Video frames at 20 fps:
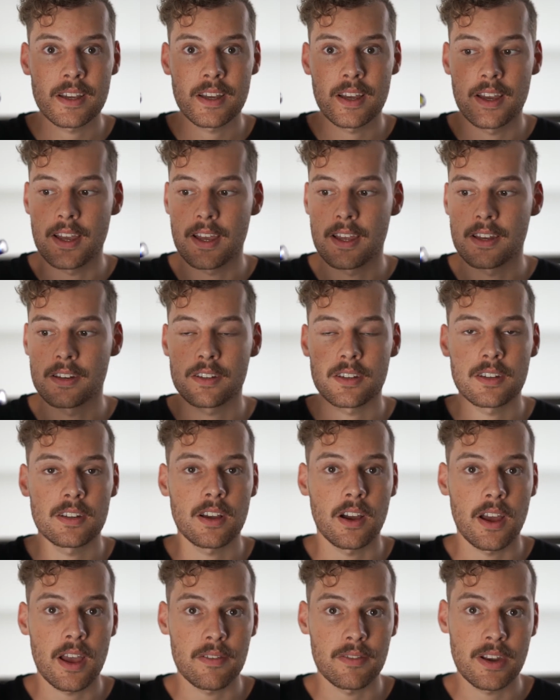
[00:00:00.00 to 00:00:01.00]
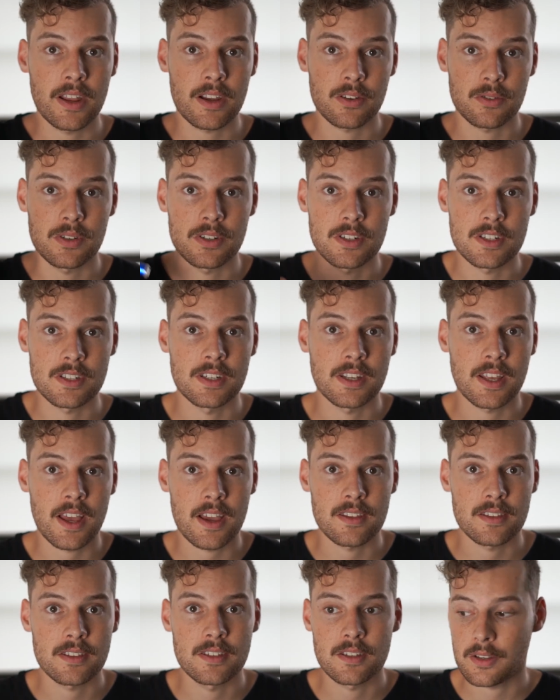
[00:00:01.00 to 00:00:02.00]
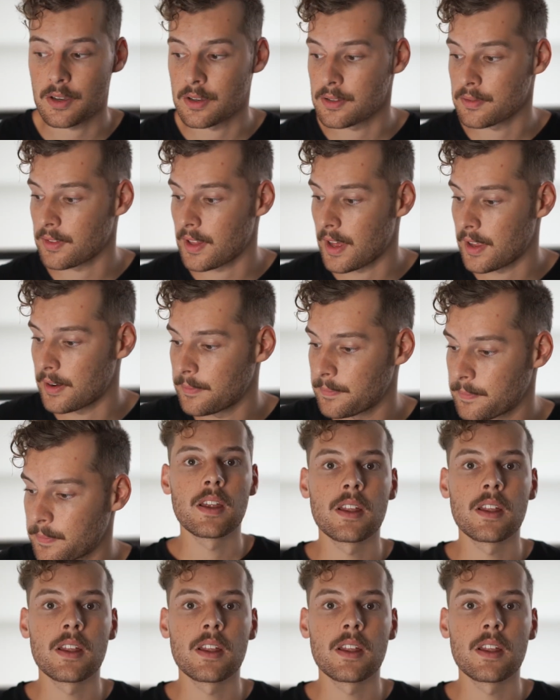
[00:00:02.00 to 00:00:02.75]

and I have an extra just in case this goes flat.